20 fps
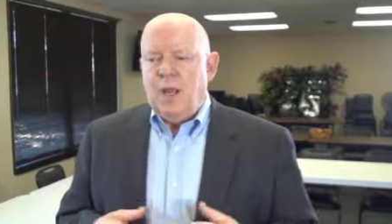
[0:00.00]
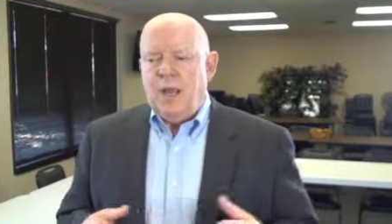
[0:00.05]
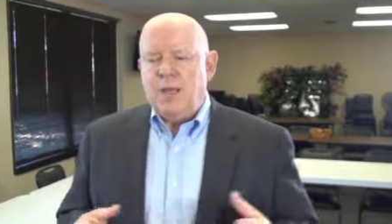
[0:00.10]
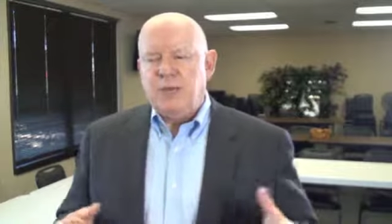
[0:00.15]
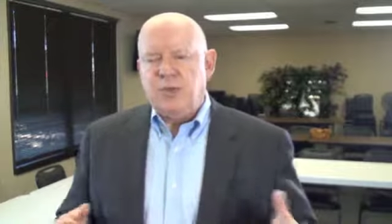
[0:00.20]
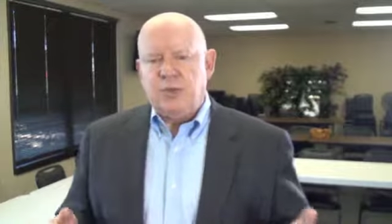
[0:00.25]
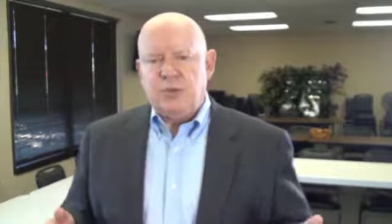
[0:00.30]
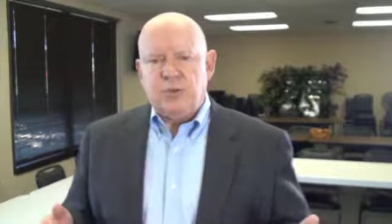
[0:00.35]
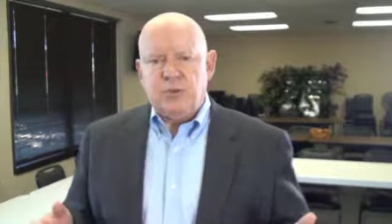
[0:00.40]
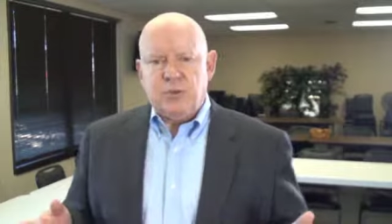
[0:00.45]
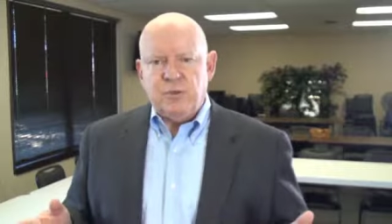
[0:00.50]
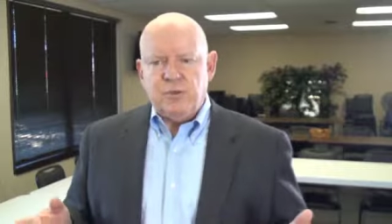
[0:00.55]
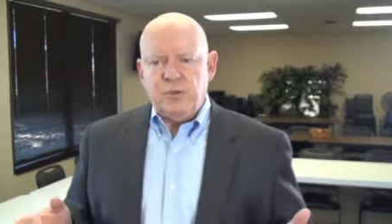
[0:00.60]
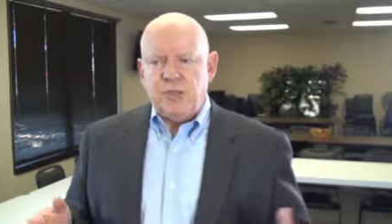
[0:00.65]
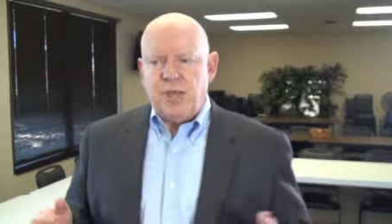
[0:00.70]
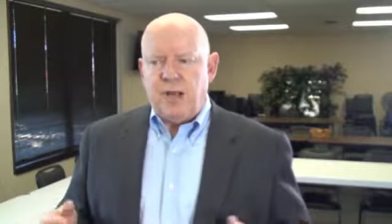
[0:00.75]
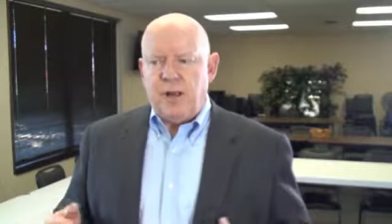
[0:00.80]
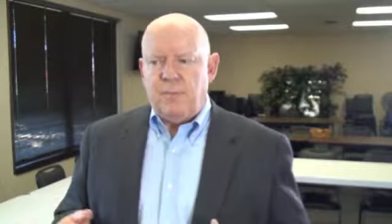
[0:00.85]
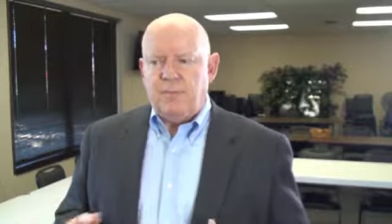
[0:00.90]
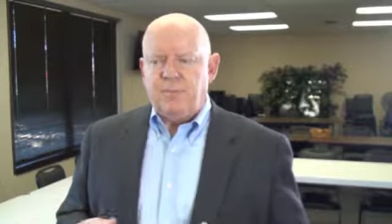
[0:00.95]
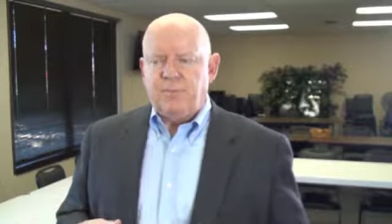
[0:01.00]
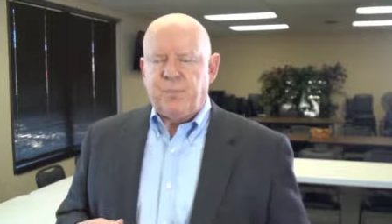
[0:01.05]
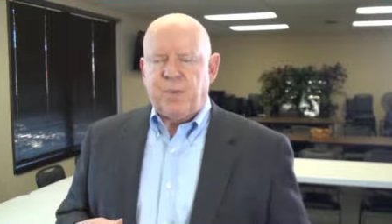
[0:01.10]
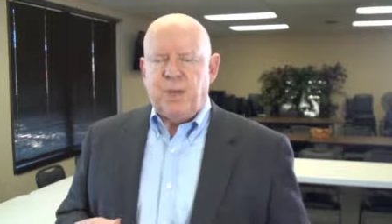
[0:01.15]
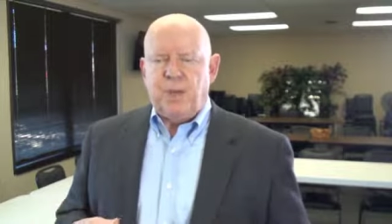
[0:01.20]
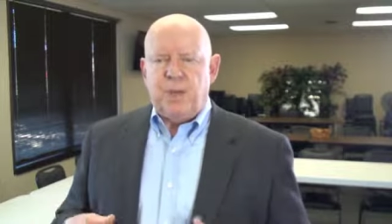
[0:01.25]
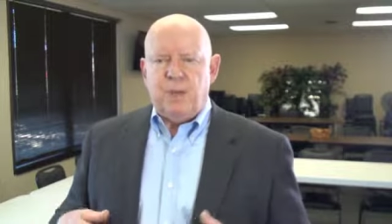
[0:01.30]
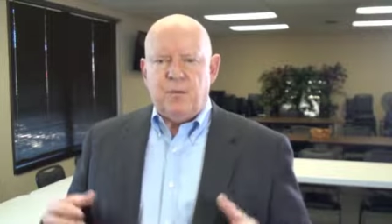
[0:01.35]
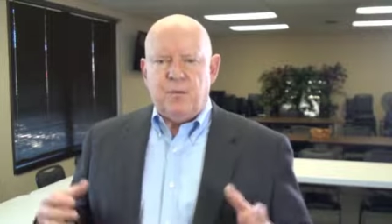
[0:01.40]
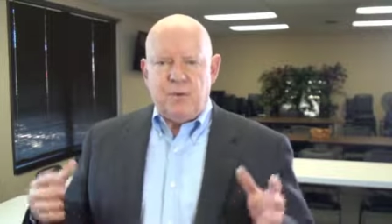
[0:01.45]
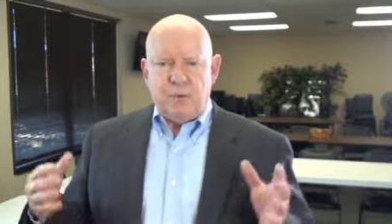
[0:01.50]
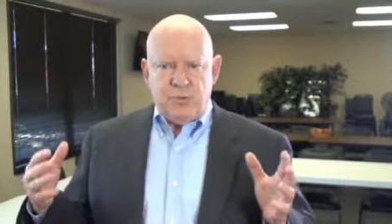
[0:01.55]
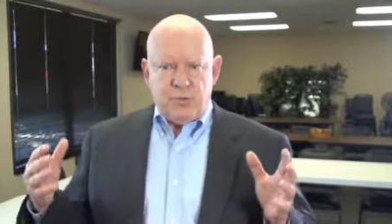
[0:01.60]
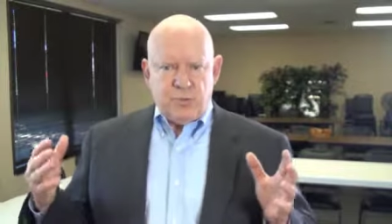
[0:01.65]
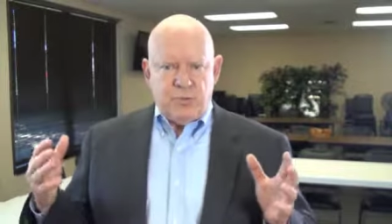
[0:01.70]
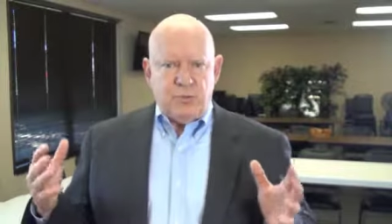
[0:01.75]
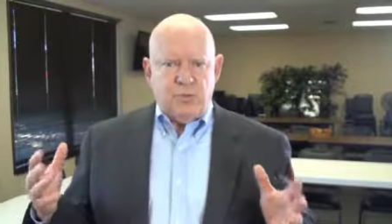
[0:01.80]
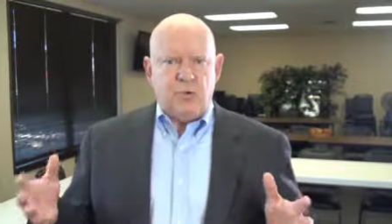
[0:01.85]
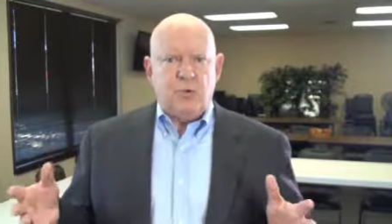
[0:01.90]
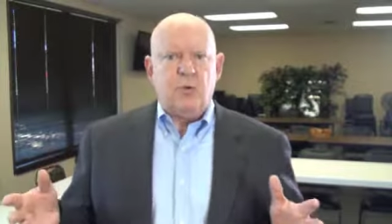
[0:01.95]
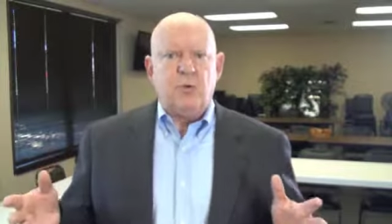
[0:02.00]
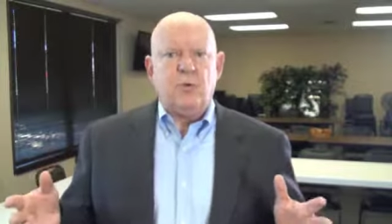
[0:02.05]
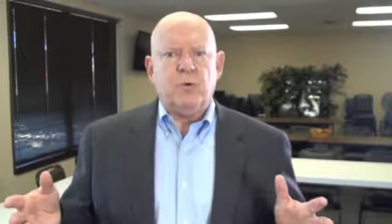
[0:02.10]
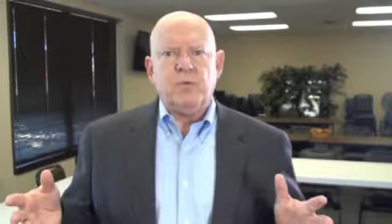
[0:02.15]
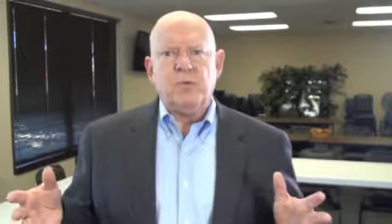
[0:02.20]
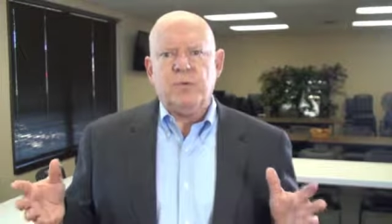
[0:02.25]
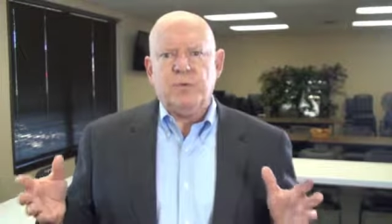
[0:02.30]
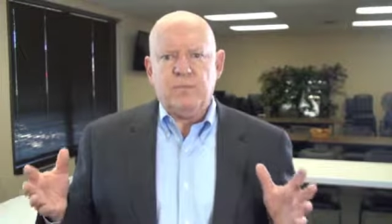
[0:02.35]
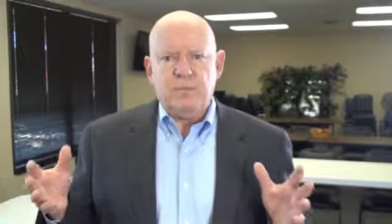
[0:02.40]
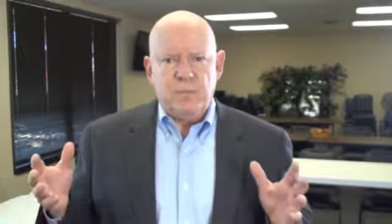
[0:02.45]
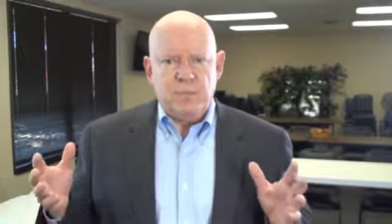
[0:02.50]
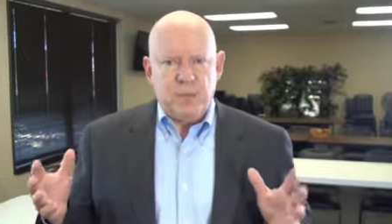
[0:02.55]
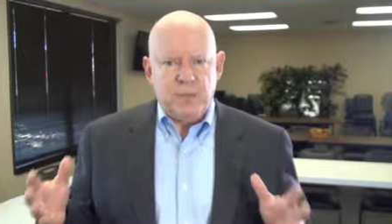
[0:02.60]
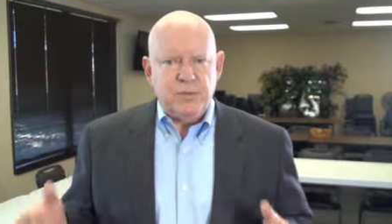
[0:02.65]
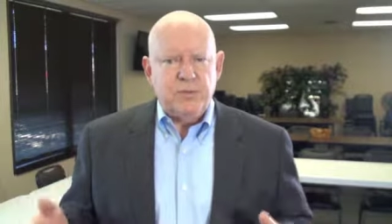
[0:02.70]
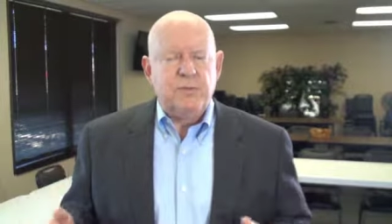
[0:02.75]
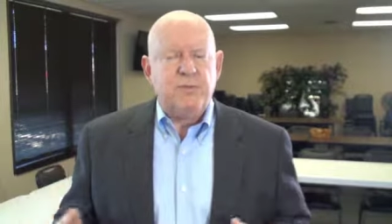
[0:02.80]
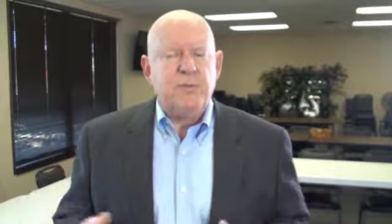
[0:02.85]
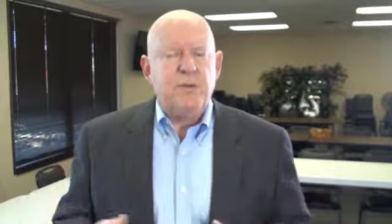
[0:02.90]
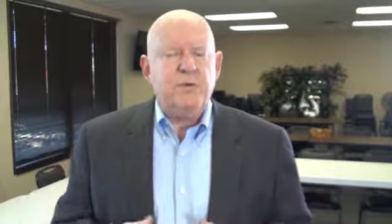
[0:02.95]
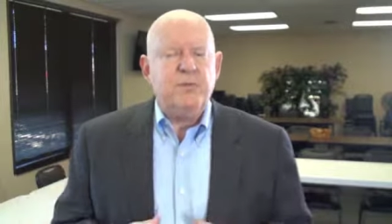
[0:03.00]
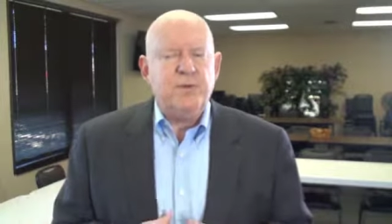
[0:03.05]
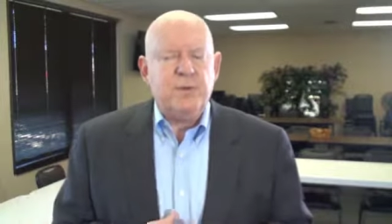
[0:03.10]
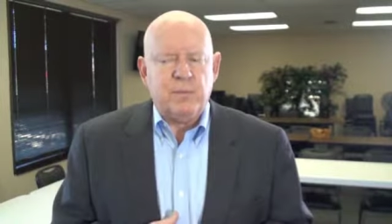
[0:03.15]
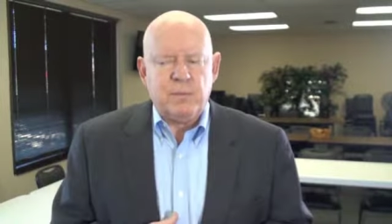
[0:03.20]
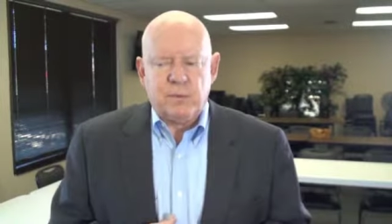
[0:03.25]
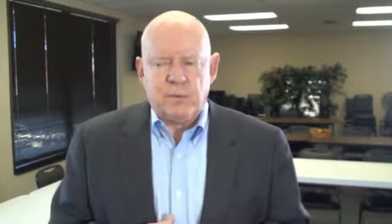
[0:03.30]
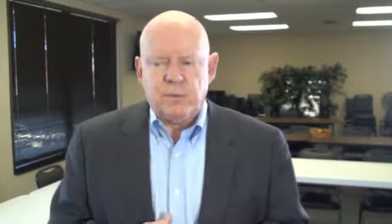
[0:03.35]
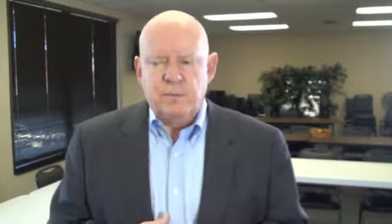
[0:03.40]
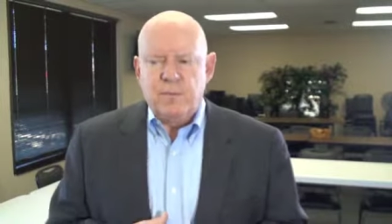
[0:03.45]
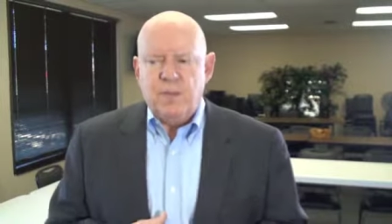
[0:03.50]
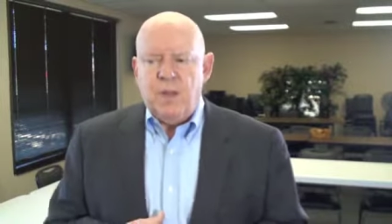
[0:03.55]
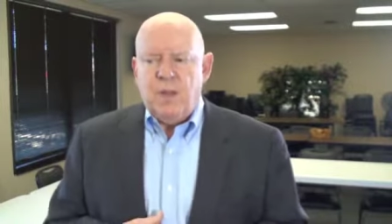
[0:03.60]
As it turns out, uh, during the course of the month of November,